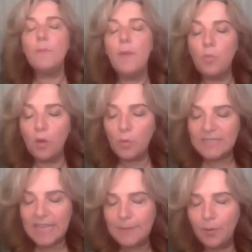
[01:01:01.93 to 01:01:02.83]
what we
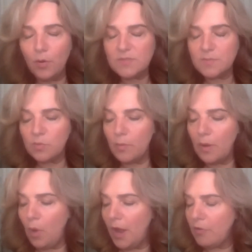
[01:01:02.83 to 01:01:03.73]
say in Portsmouth? What I